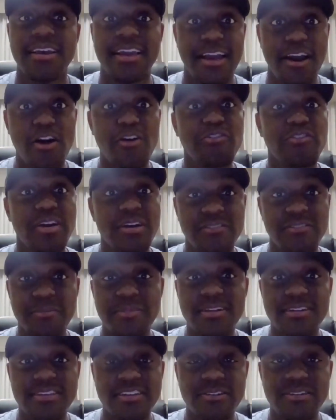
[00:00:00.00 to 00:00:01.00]
Also, as a
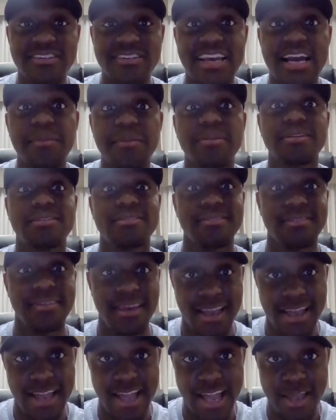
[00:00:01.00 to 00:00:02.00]
military chaplain,
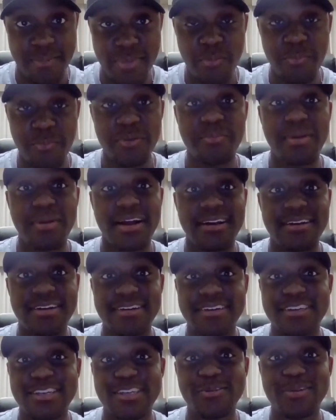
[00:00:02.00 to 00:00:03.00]
I'm helping my
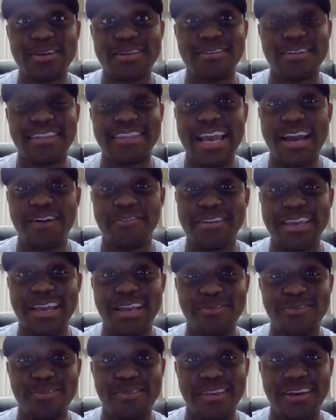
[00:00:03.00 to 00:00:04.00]
unit to
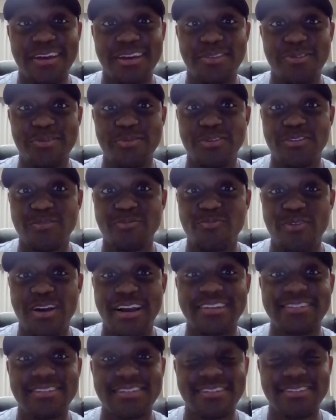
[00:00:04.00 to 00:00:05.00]
navigate through this
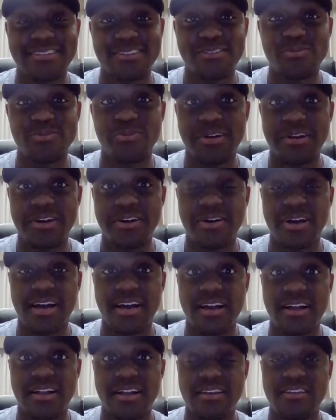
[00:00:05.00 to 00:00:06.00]
process as well,
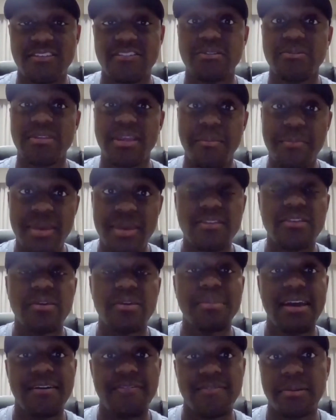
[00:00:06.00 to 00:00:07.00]
considering that many of
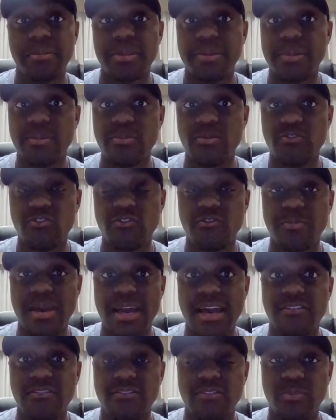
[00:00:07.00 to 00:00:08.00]
them have family members who've
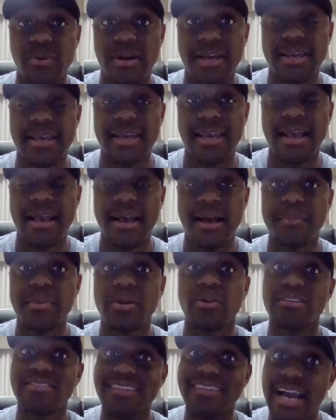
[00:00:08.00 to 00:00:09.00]
passed away.
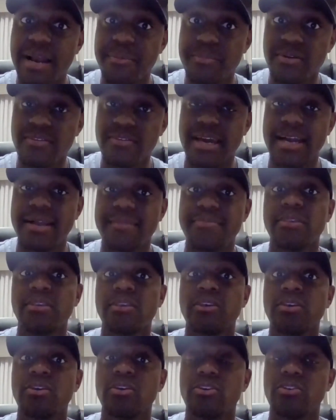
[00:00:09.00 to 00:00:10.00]
But on top of that,
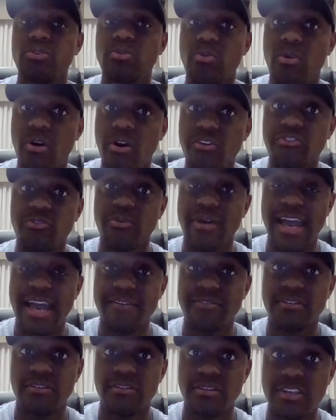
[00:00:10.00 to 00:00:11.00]
you also
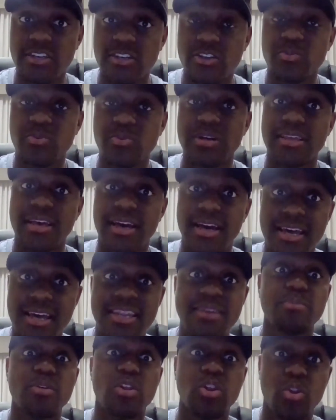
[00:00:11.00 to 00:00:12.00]
have to deal with
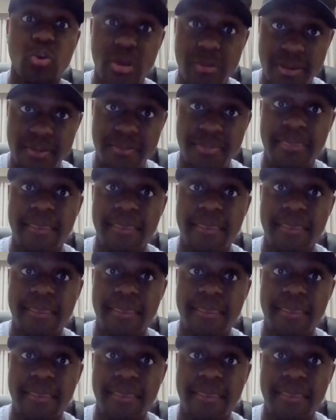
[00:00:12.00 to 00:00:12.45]
unemployment